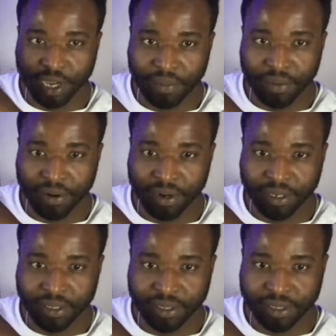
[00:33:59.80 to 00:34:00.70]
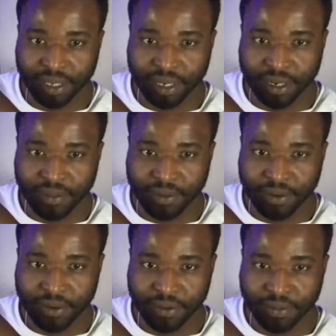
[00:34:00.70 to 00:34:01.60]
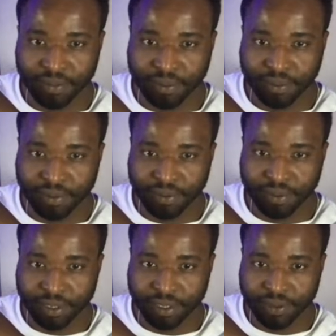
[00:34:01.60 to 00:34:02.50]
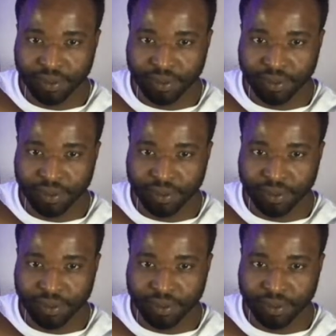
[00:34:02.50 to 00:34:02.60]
cameras, and I'm gonna pull this